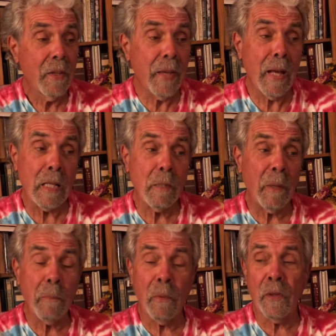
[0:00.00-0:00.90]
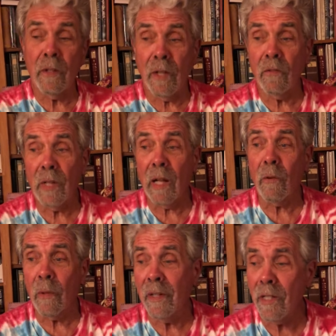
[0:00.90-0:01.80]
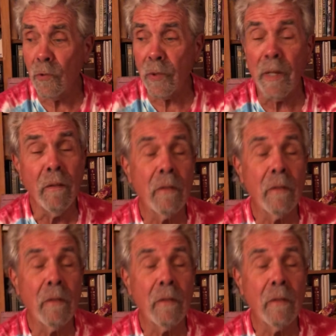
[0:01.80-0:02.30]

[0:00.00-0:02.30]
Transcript: Yes, people that know Delaware history.